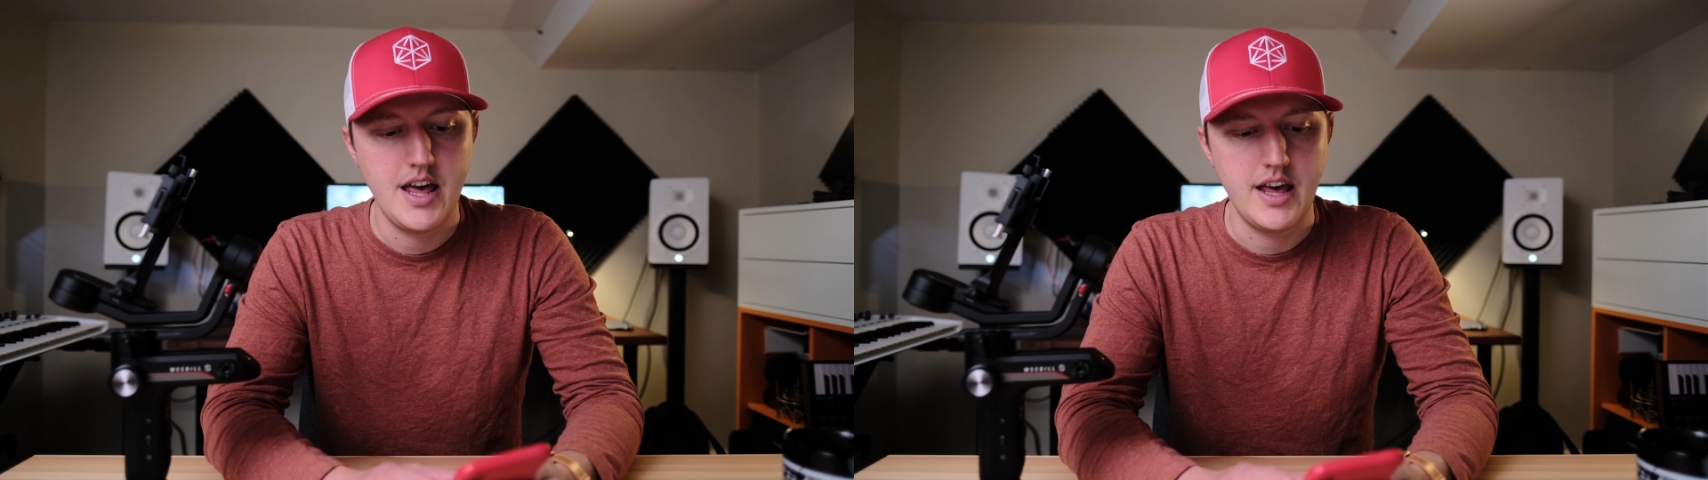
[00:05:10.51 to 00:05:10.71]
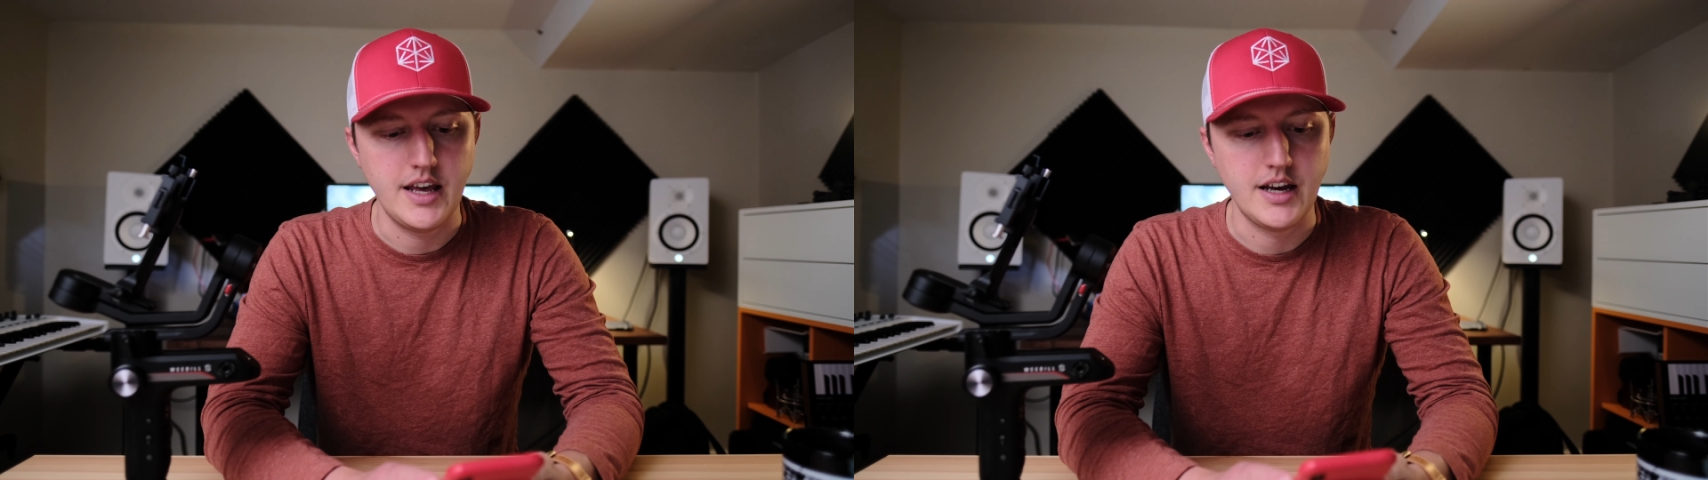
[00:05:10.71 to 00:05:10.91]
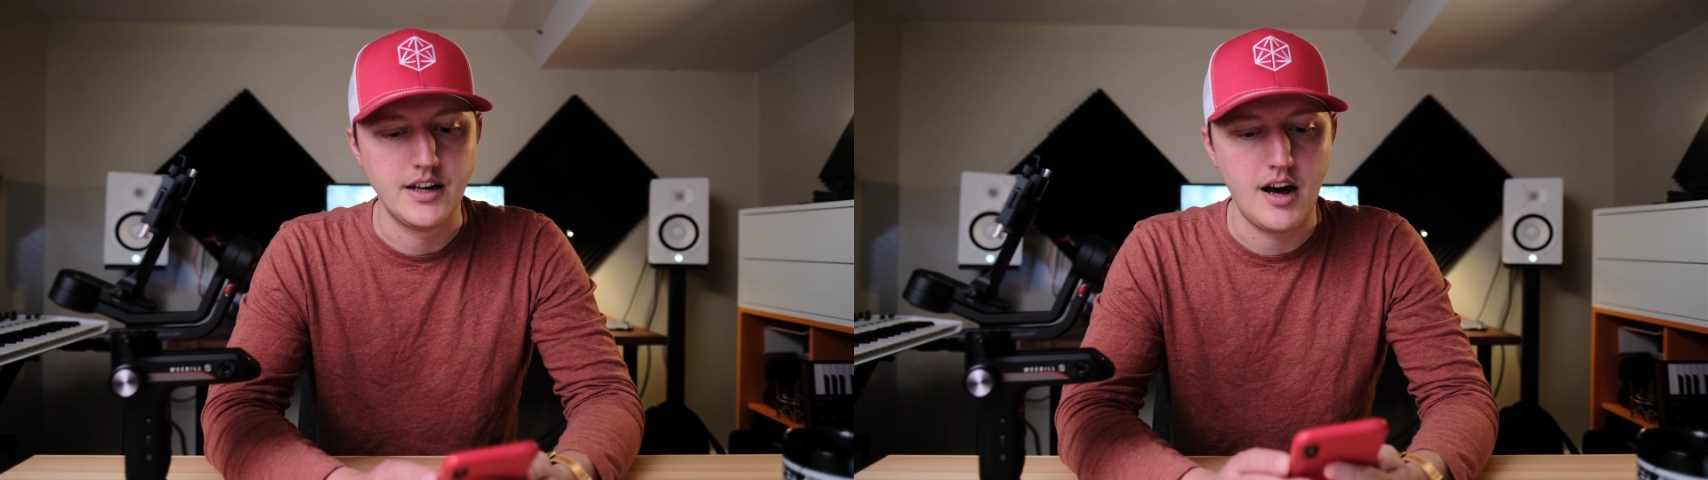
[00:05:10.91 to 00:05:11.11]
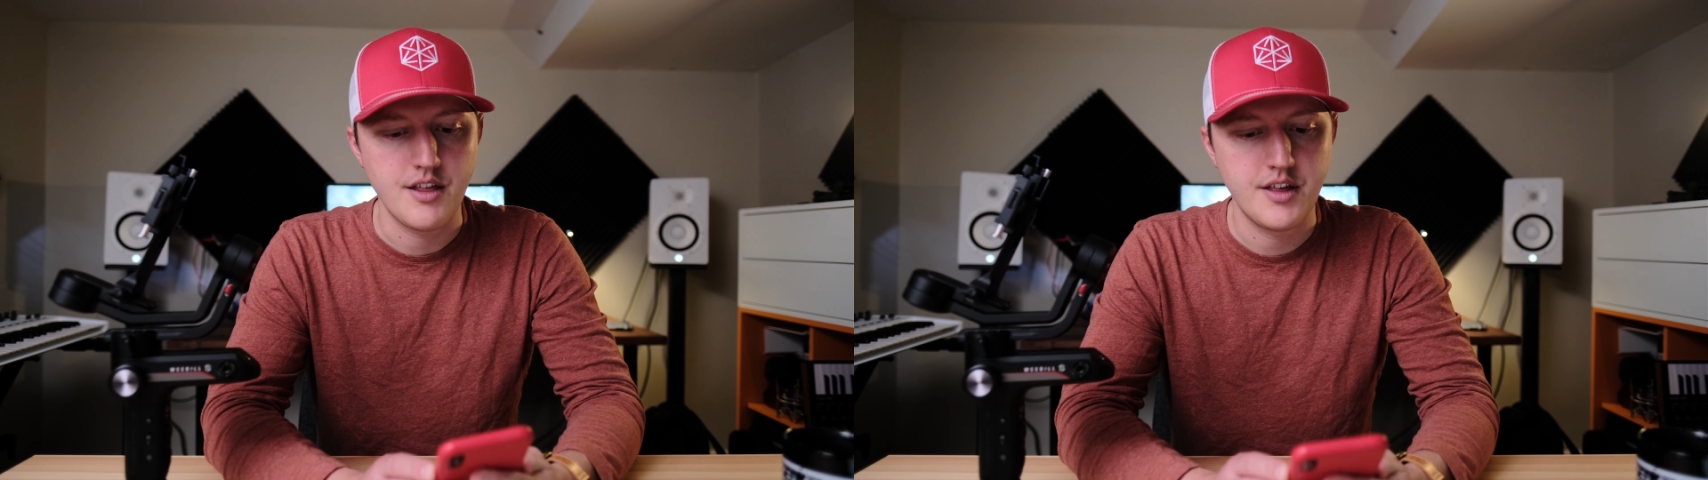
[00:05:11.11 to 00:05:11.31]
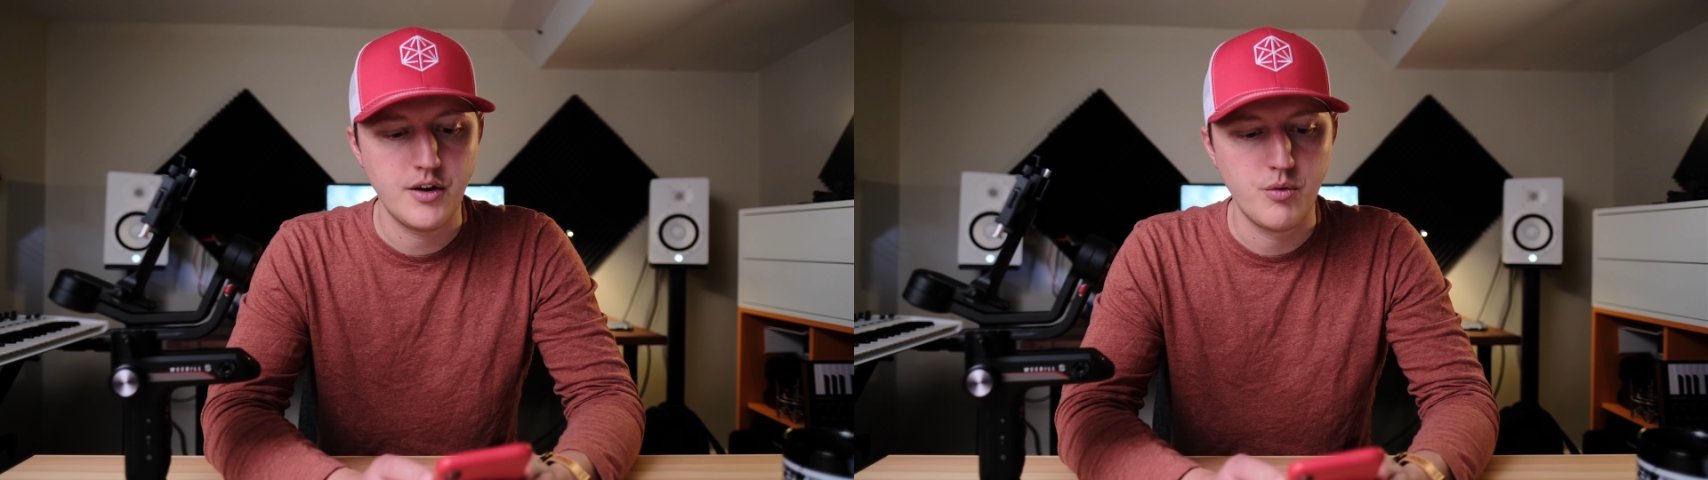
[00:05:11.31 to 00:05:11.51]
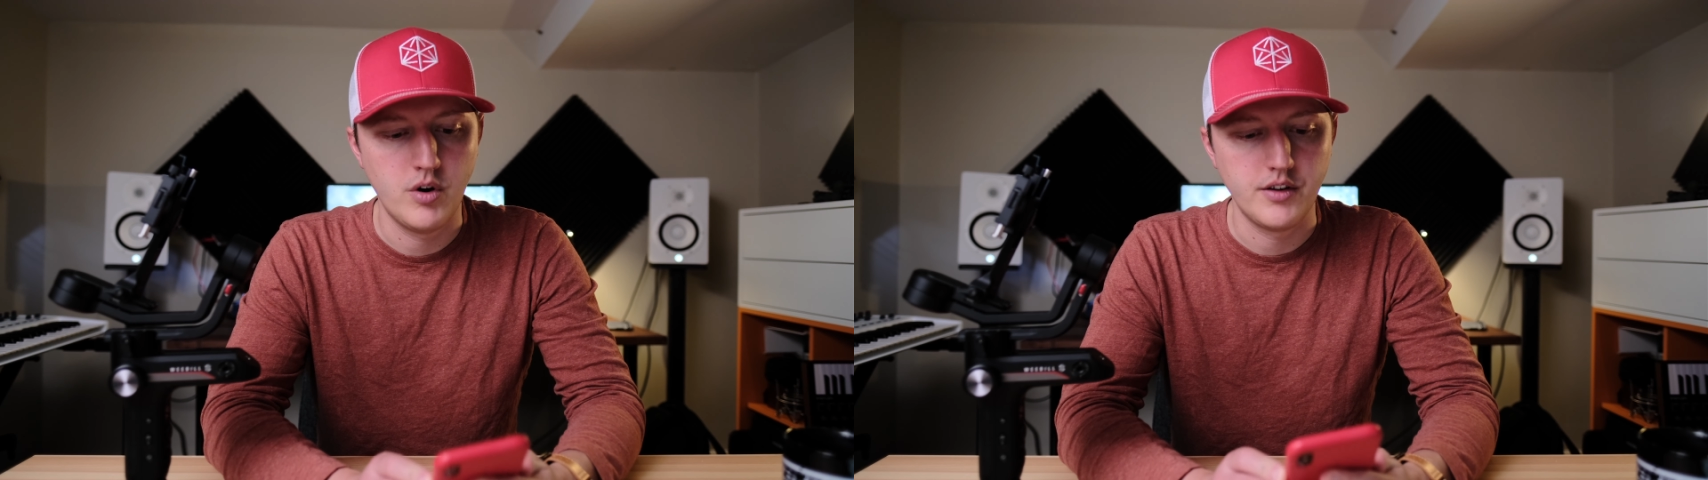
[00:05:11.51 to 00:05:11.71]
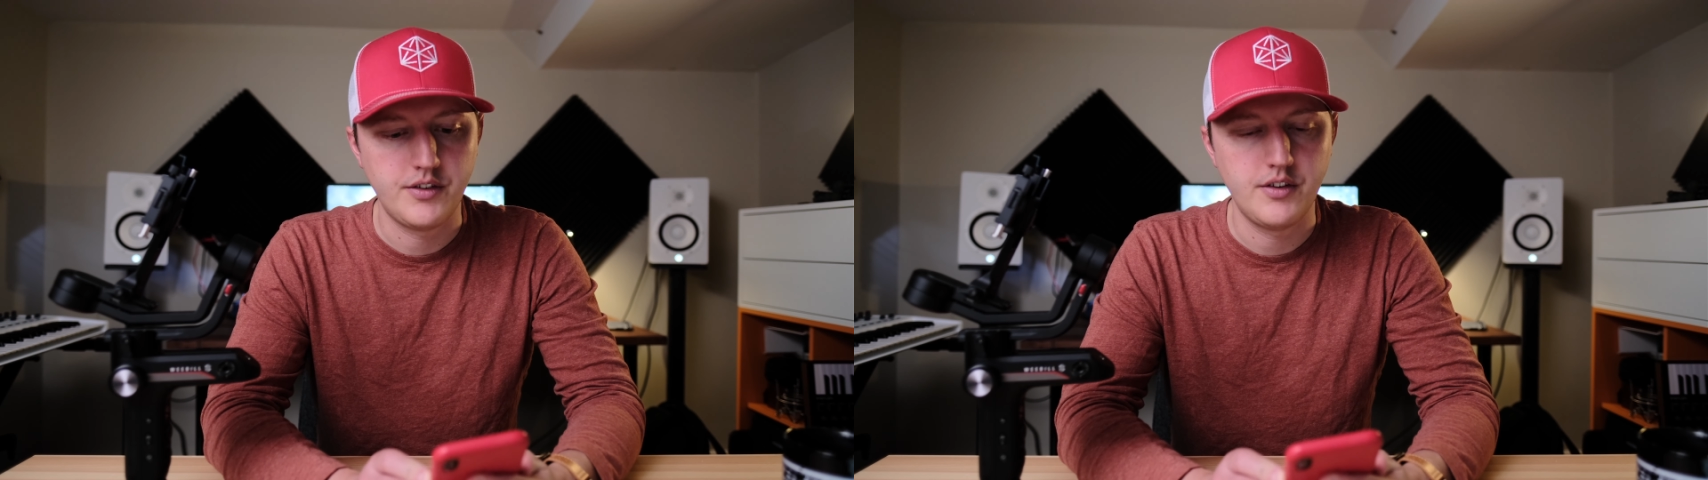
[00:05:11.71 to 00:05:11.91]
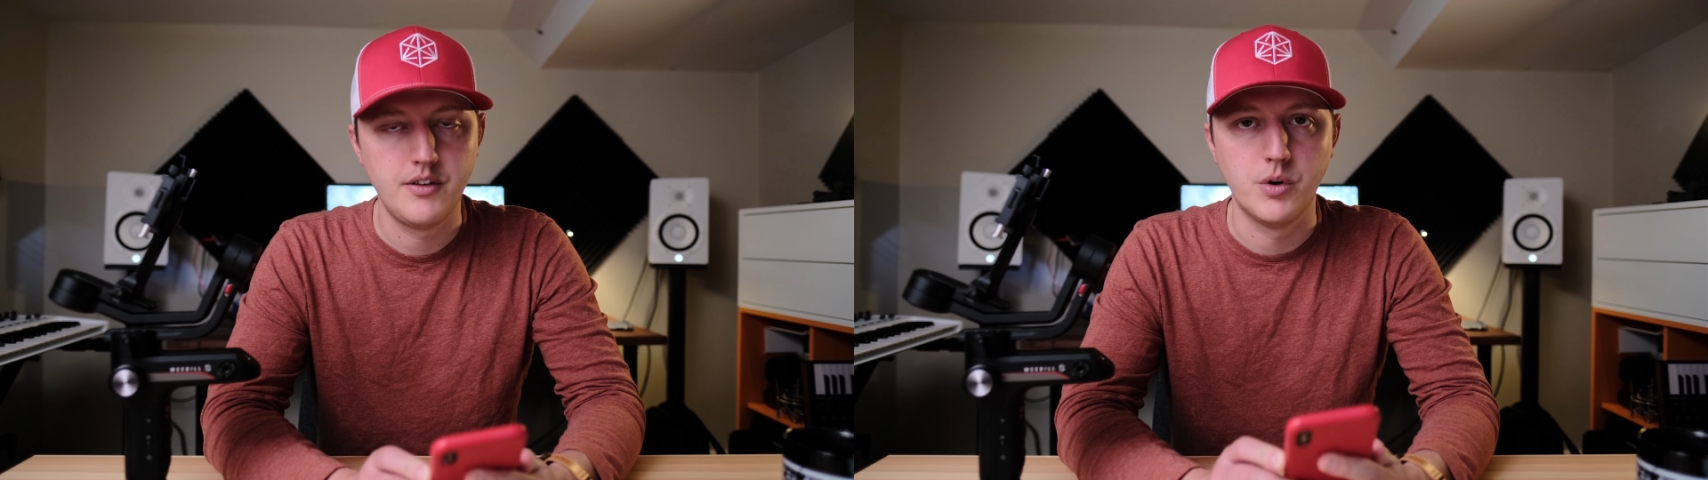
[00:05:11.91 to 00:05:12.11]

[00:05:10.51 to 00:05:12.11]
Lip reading: And I think what's